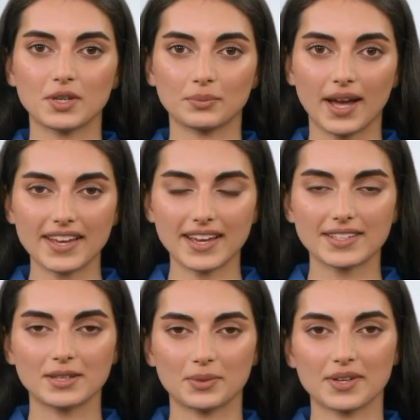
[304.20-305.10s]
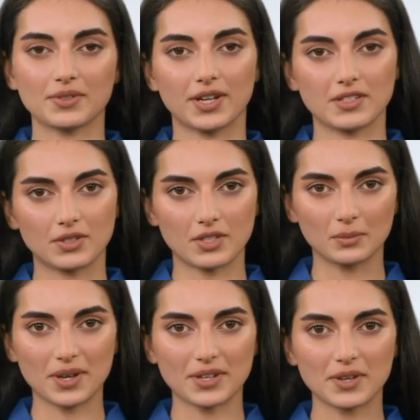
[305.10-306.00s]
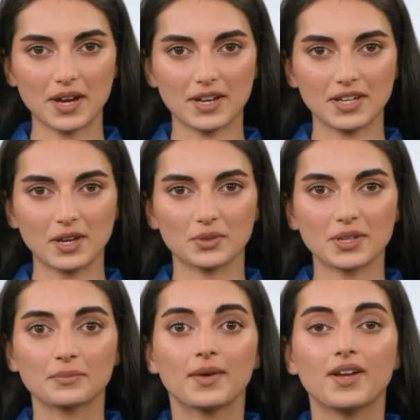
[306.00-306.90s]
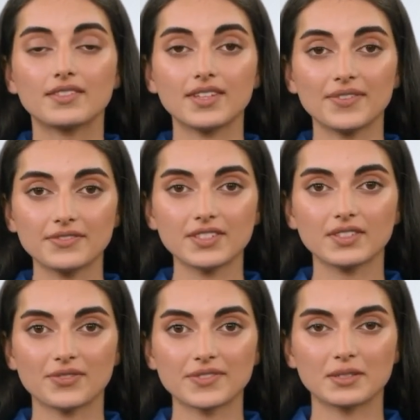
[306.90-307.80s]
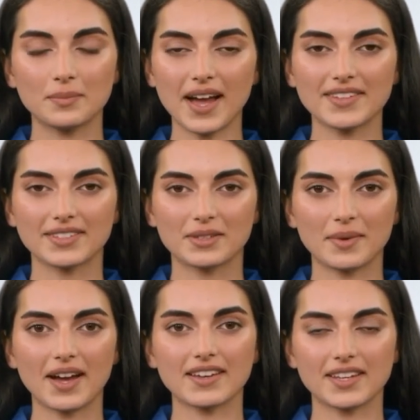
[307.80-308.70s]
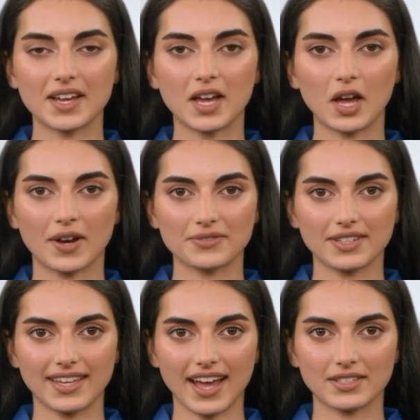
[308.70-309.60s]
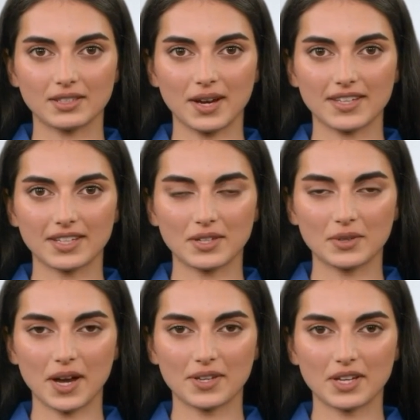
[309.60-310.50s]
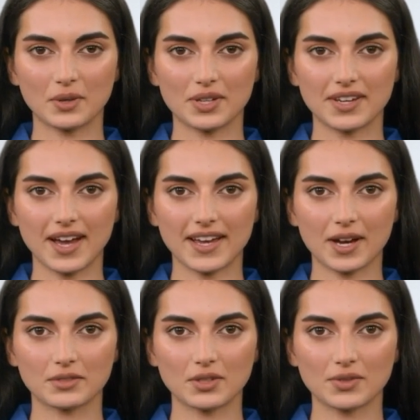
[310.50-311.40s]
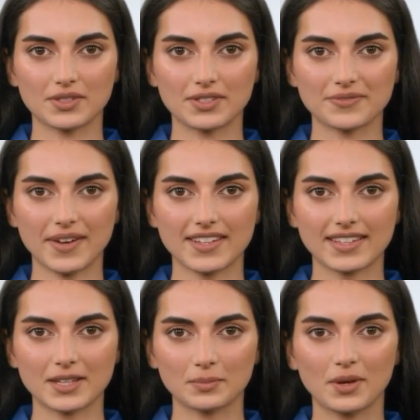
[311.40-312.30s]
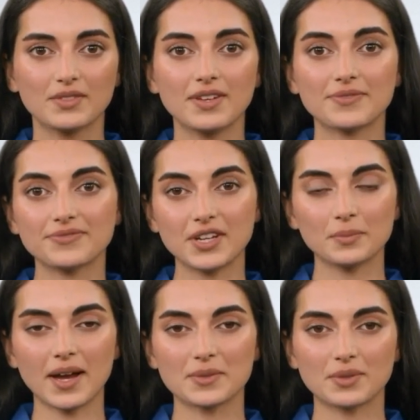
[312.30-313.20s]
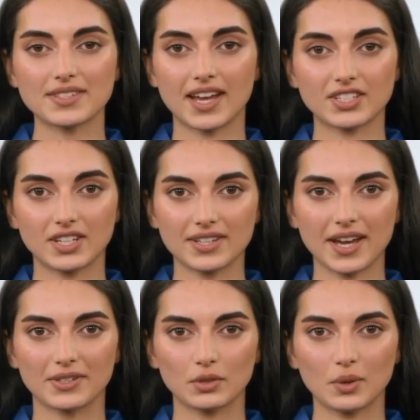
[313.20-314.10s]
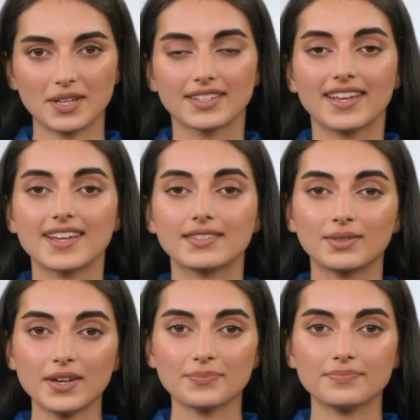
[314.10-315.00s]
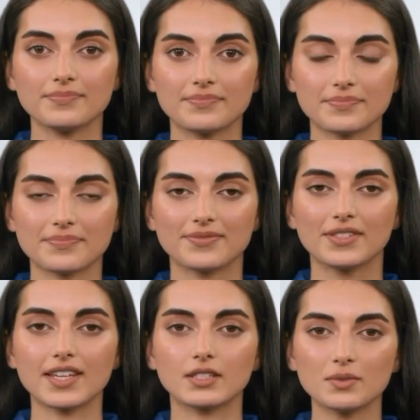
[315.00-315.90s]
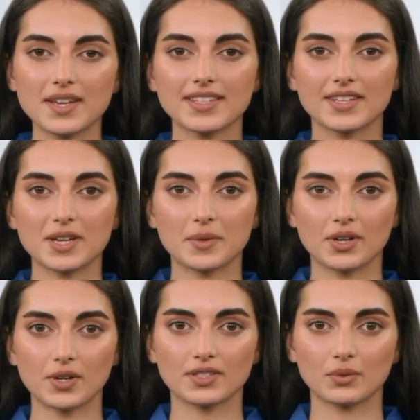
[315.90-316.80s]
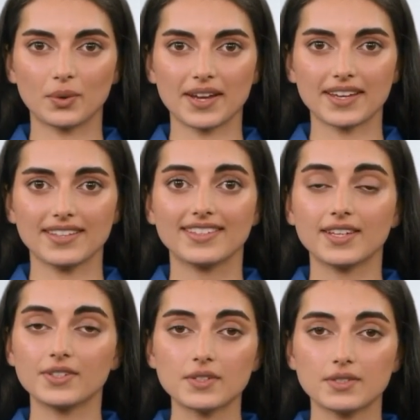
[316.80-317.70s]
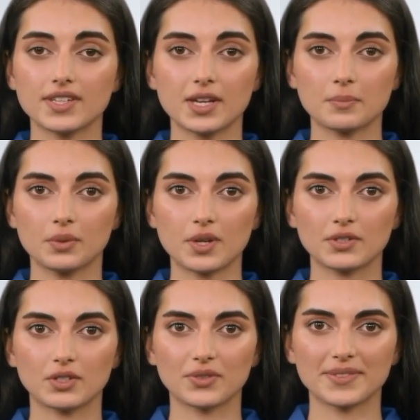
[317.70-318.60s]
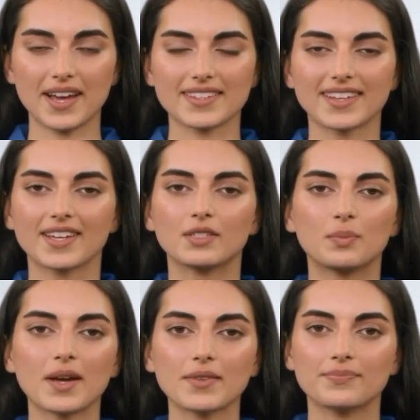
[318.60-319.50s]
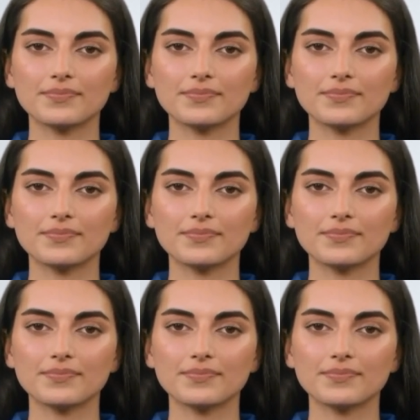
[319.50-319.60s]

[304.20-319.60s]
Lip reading: your mic and speaker, as your speaker audio can bounce off the surface back to the mic, oftentimes causing your audio to cut out due to the device's built-in feedback protection and noise canceling. For this reason, you may also want to consider using a Bluetooth headset as well.